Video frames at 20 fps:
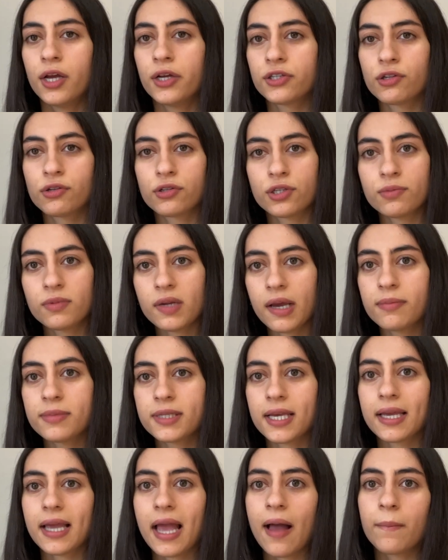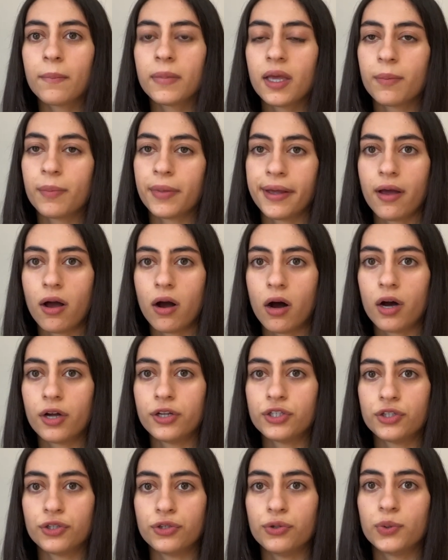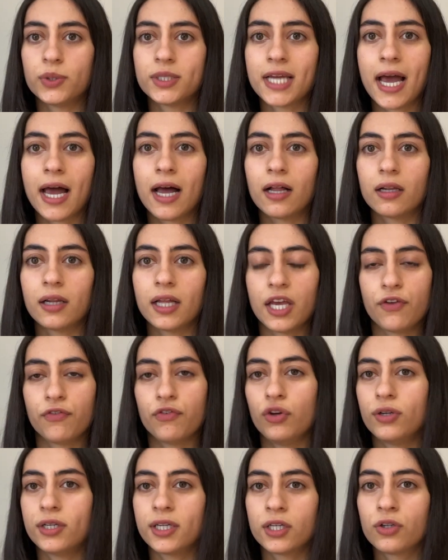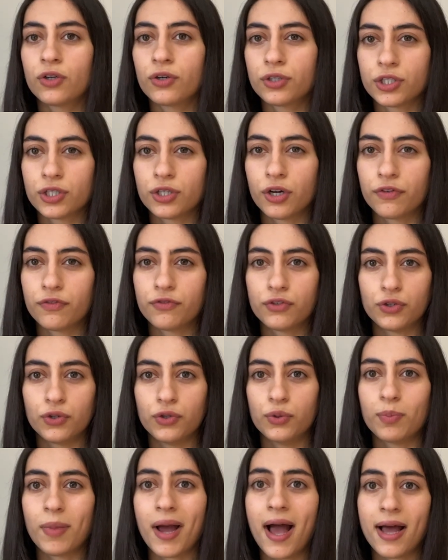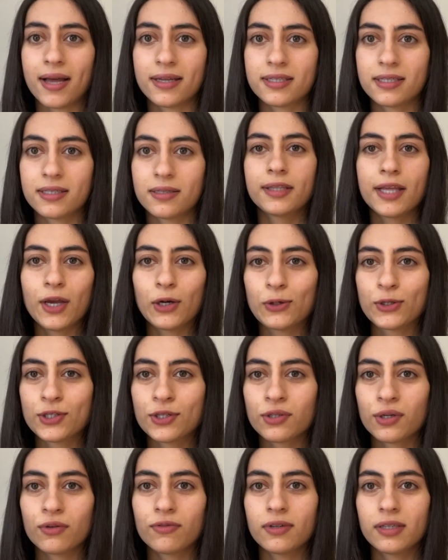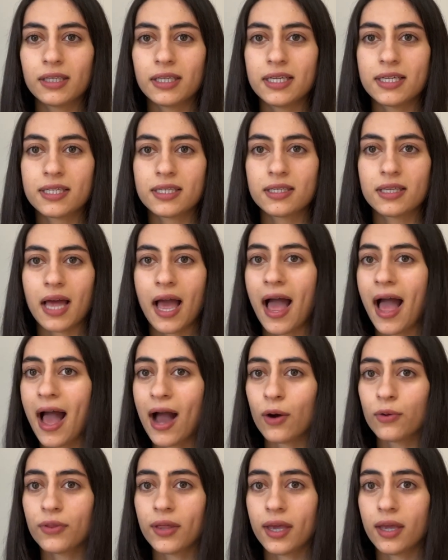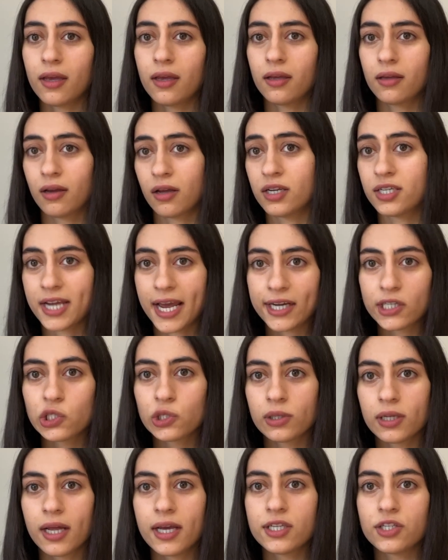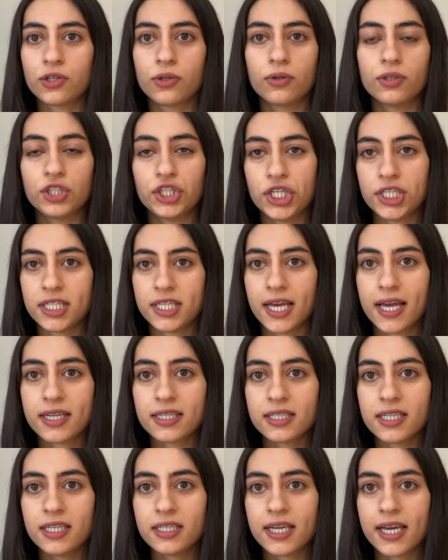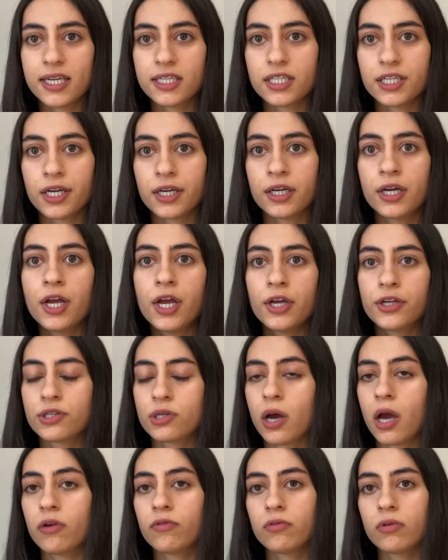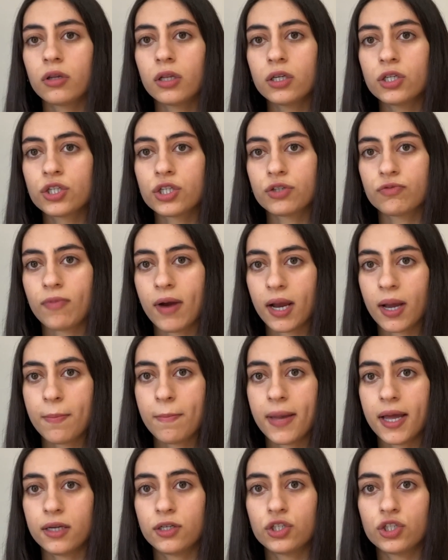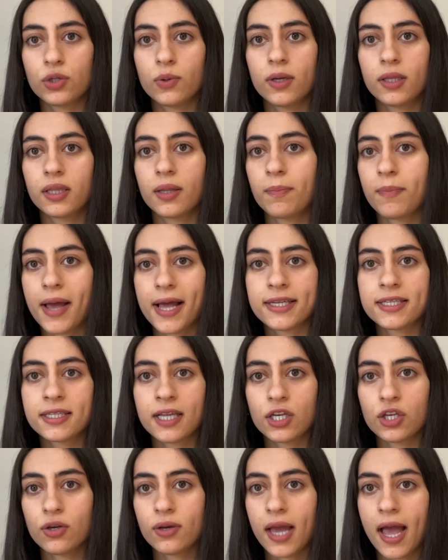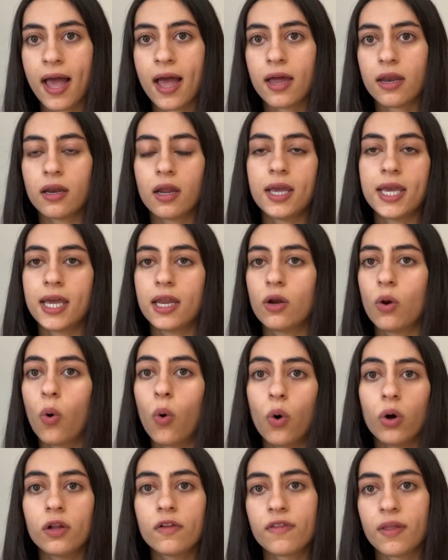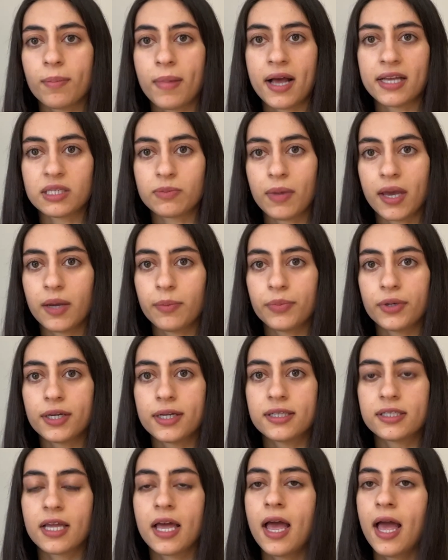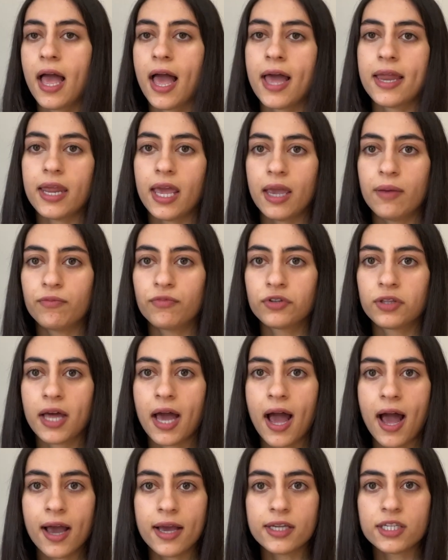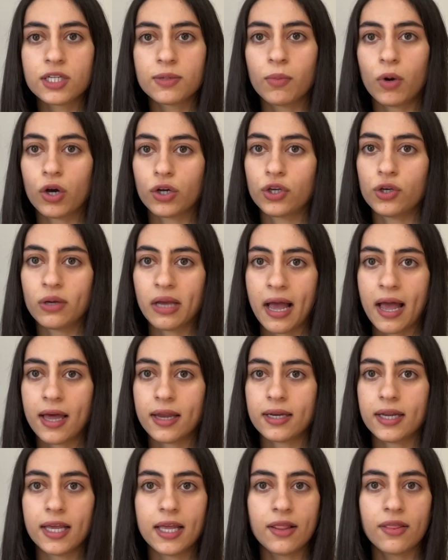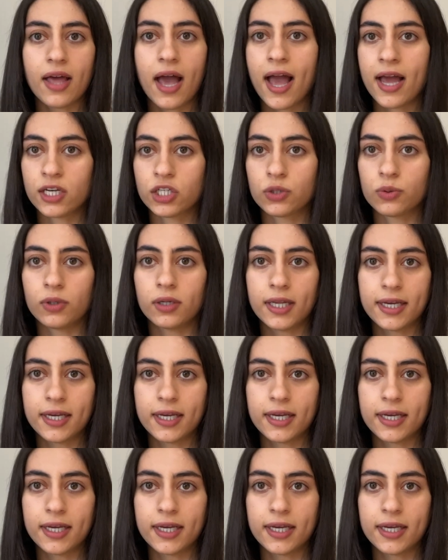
So sometimes it can be a bit hard to tell if you did good enough to pass. They also don't release how they contextualize your GCSE data. So I'd really just recommend doing the best that you can in all of the past papers and aim for the highest mark you can in the actual